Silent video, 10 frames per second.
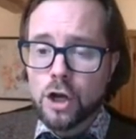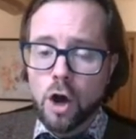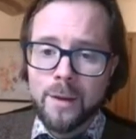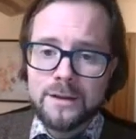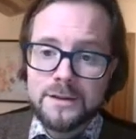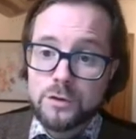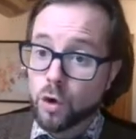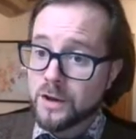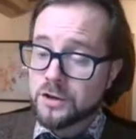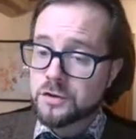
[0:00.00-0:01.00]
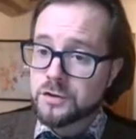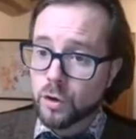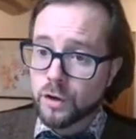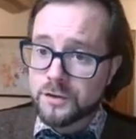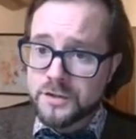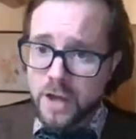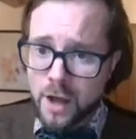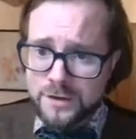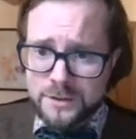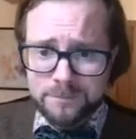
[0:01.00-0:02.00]
comments or questions or
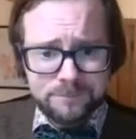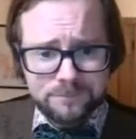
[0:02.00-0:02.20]
concerns,